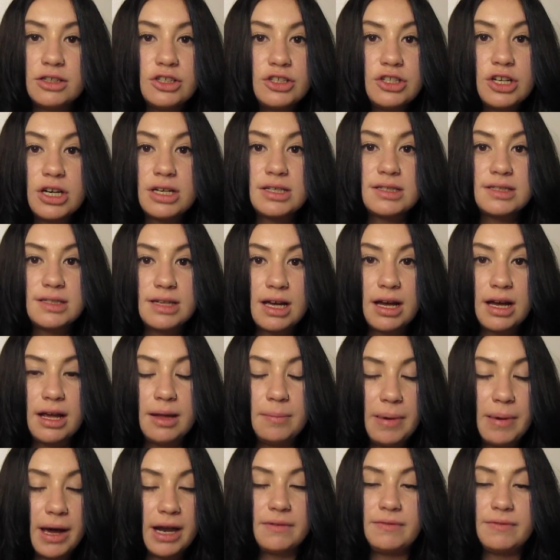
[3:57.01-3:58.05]
just a
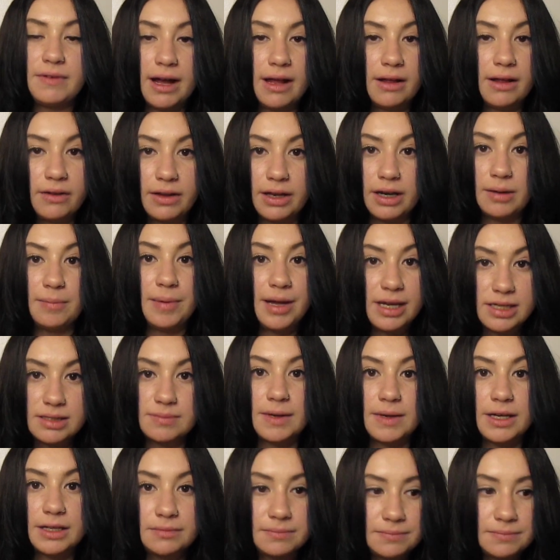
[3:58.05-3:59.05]
pedophile in a basement.